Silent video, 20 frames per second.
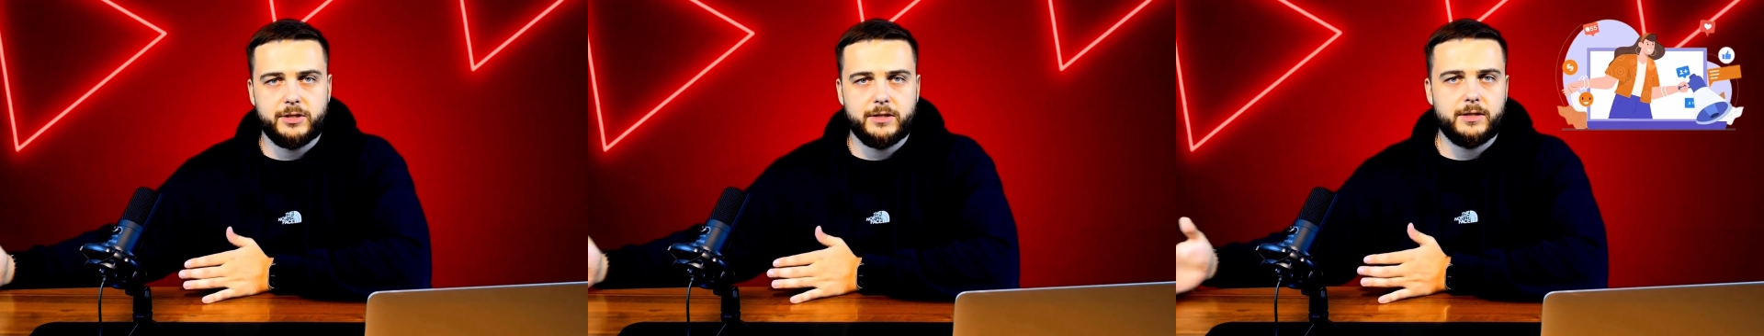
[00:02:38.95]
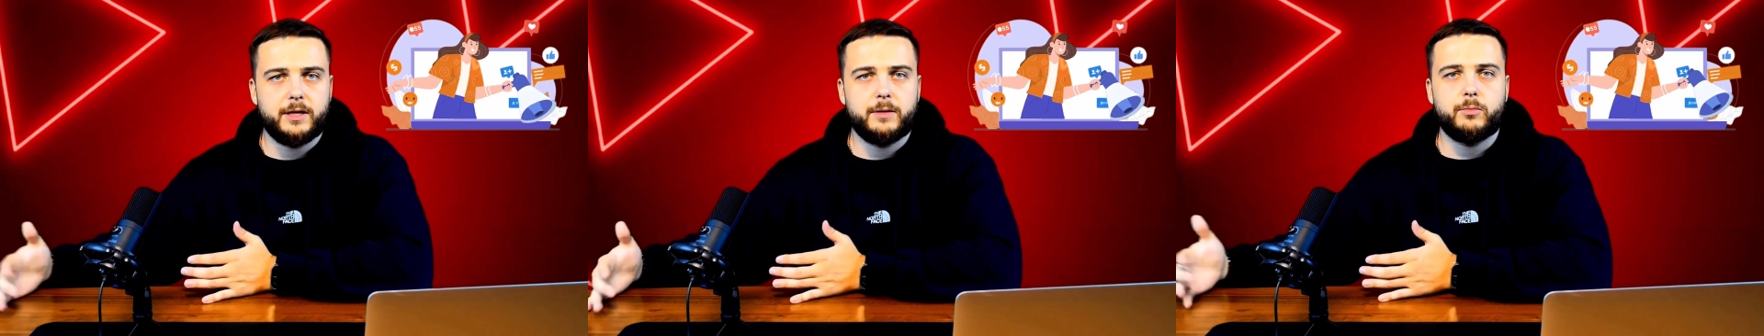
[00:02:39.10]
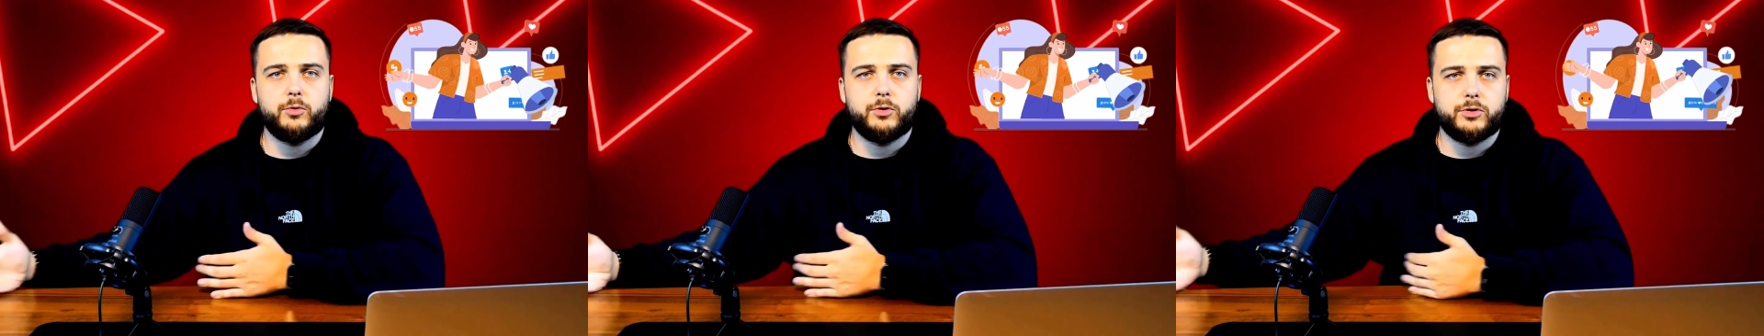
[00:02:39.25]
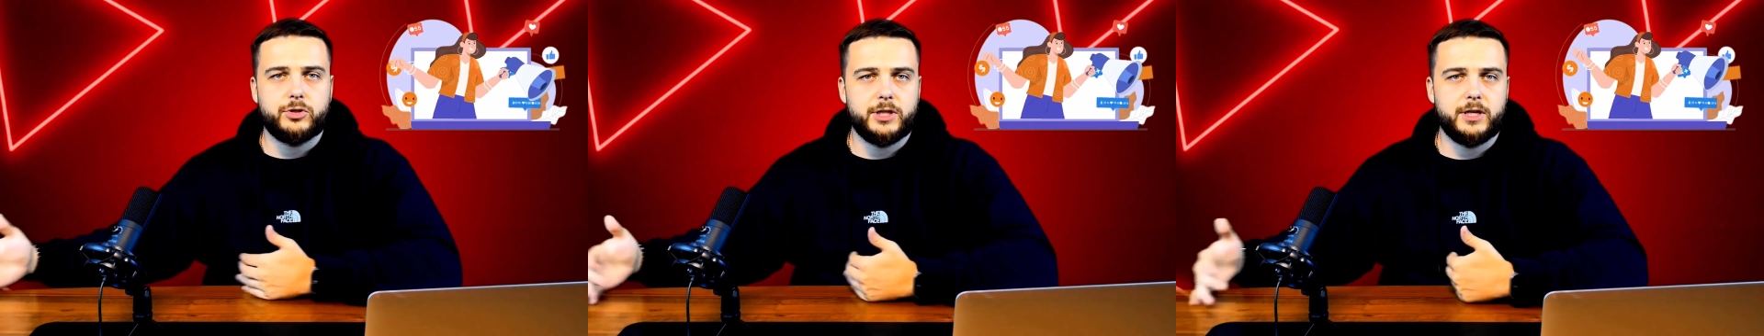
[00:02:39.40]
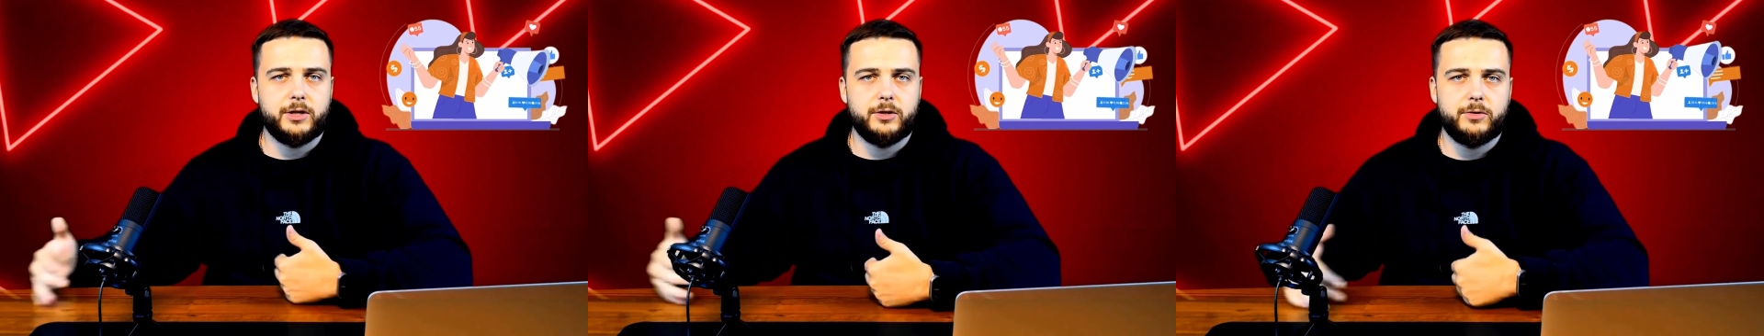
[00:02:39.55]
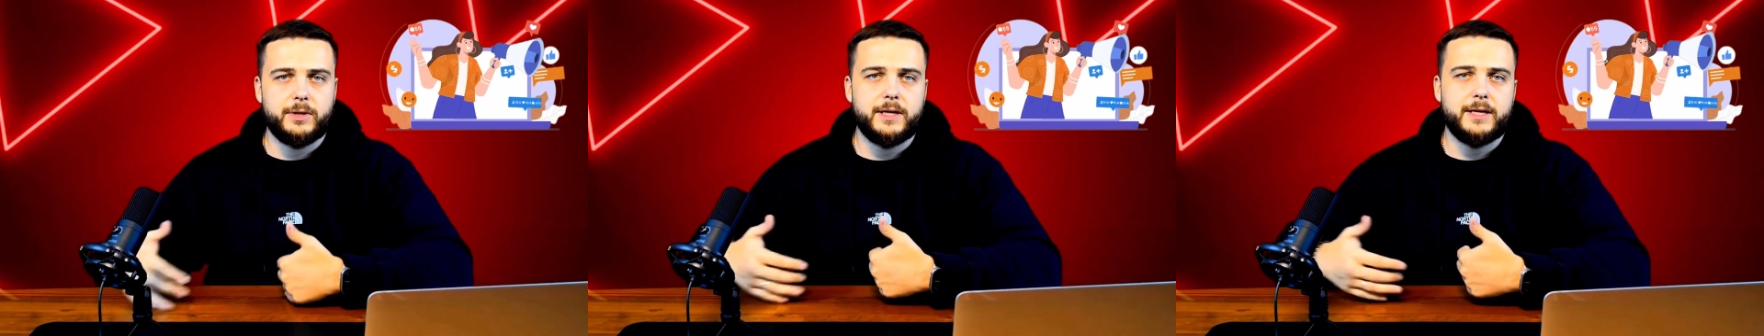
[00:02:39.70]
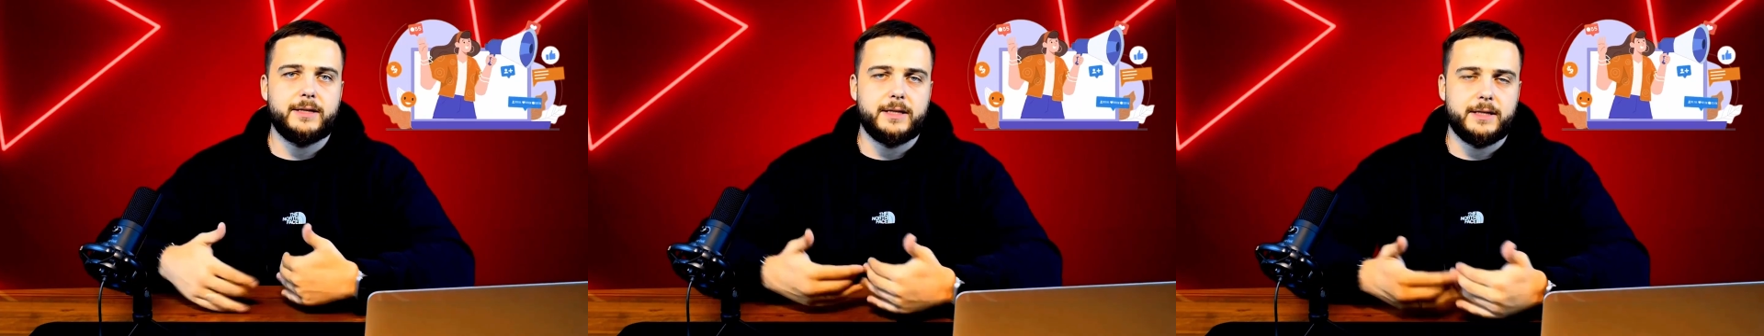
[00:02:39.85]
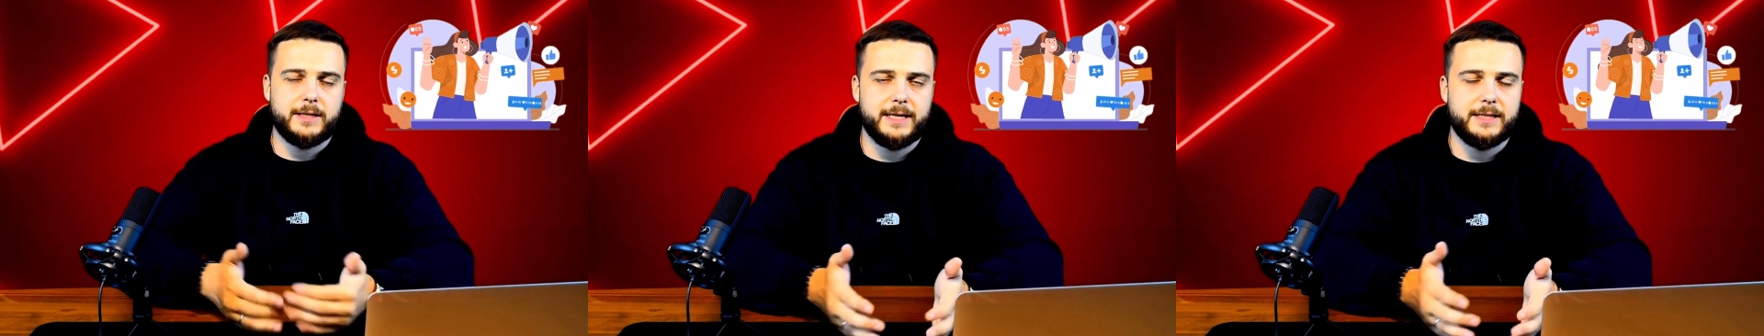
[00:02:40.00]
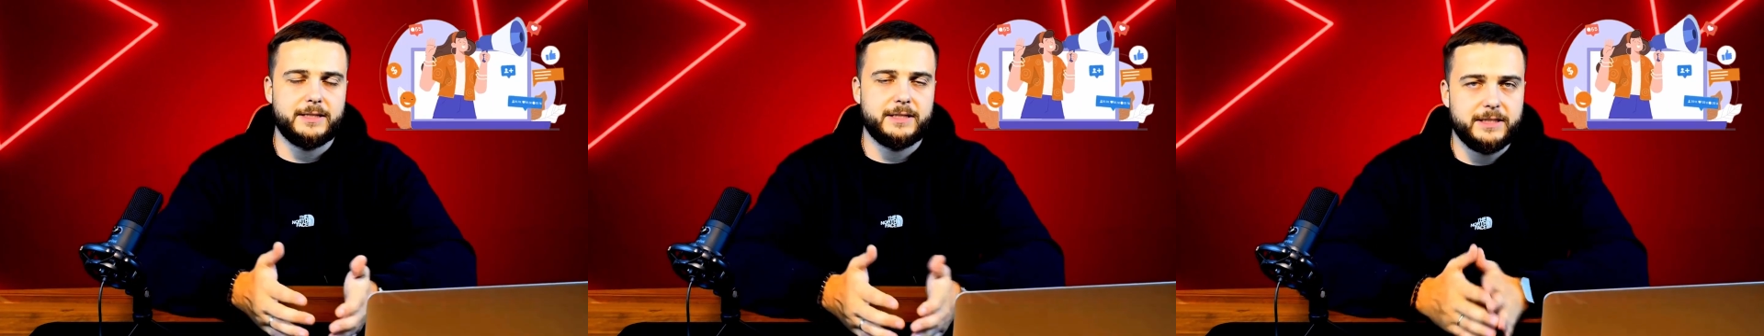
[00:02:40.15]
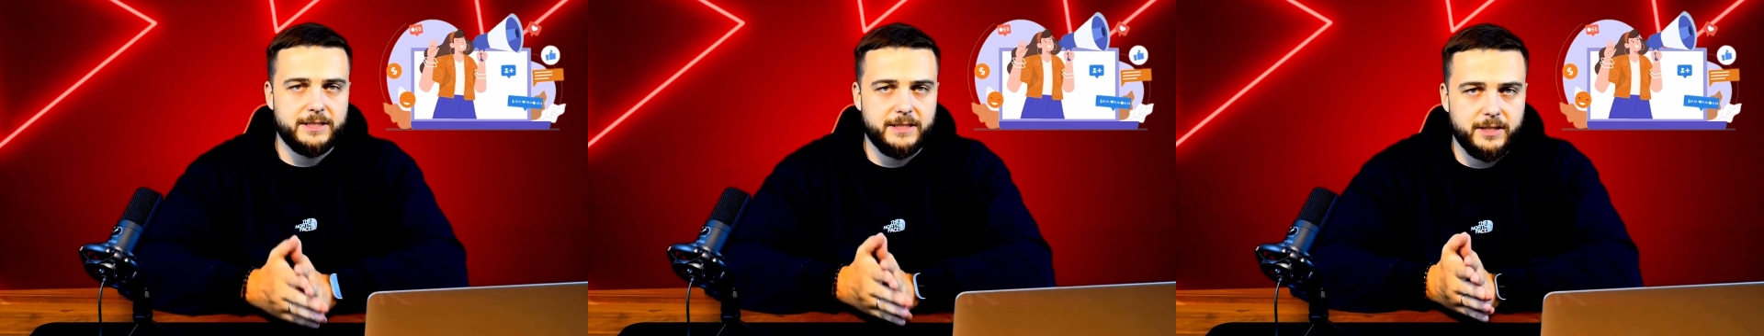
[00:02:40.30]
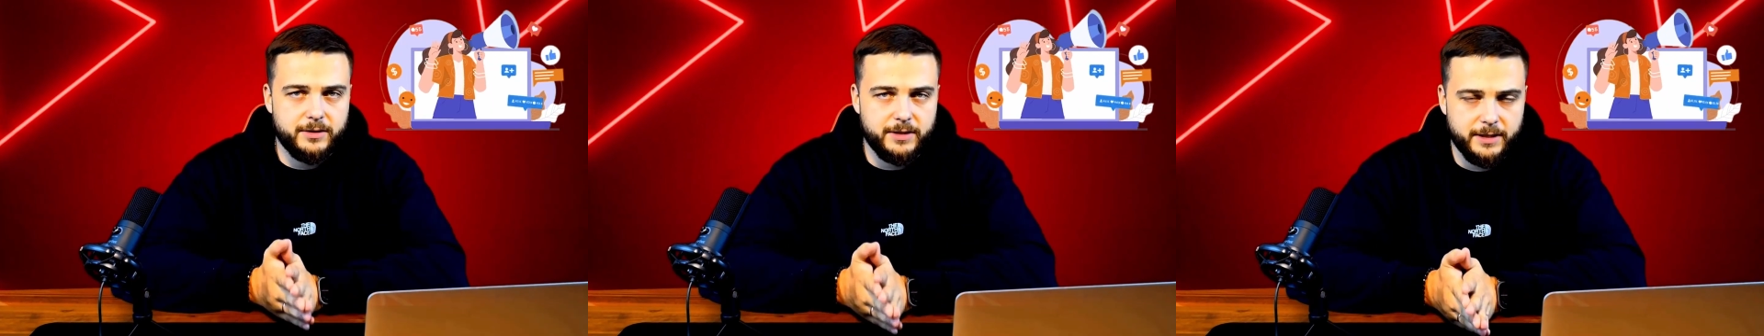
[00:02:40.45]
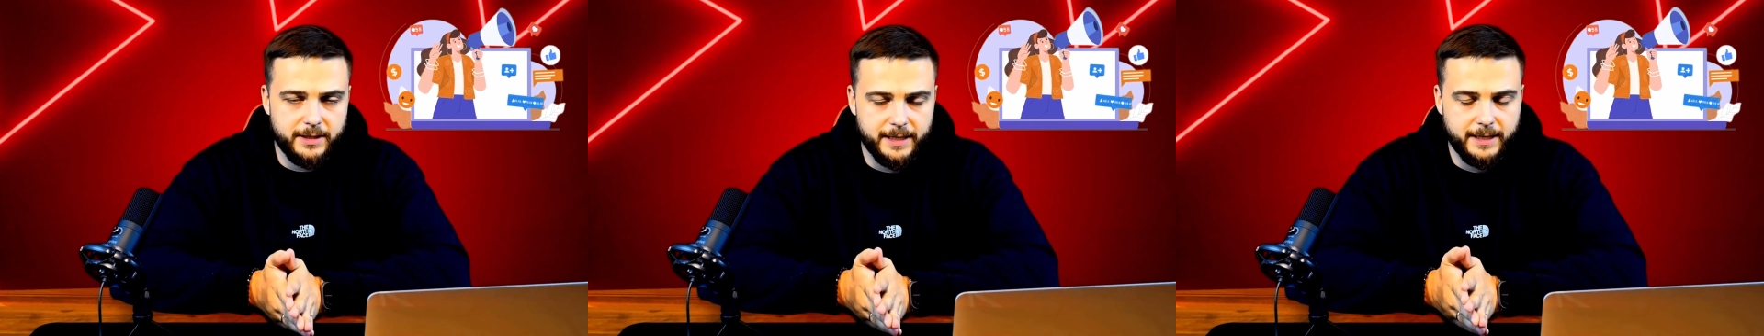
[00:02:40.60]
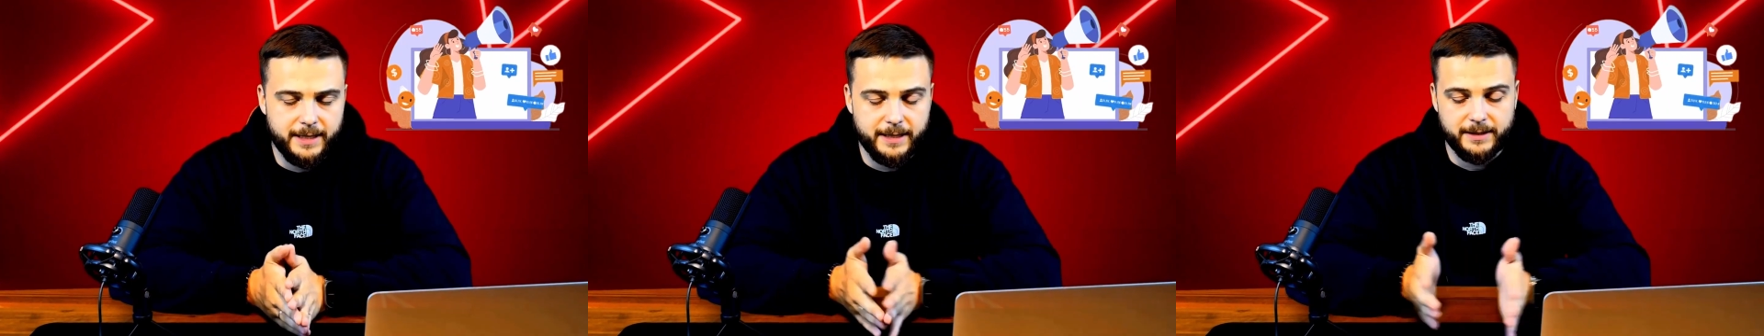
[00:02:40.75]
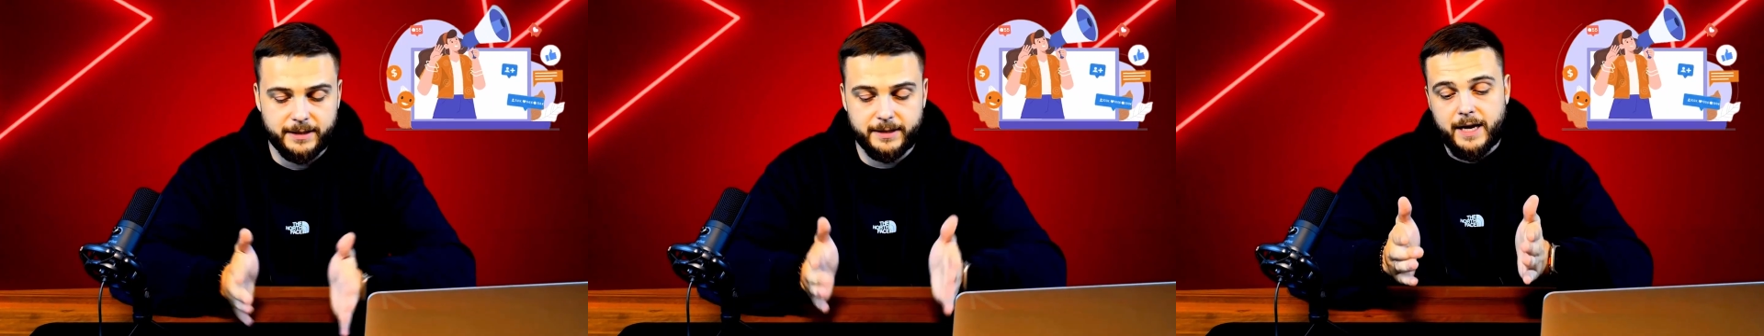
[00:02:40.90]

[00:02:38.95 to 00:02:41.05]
that will generate the necessary leads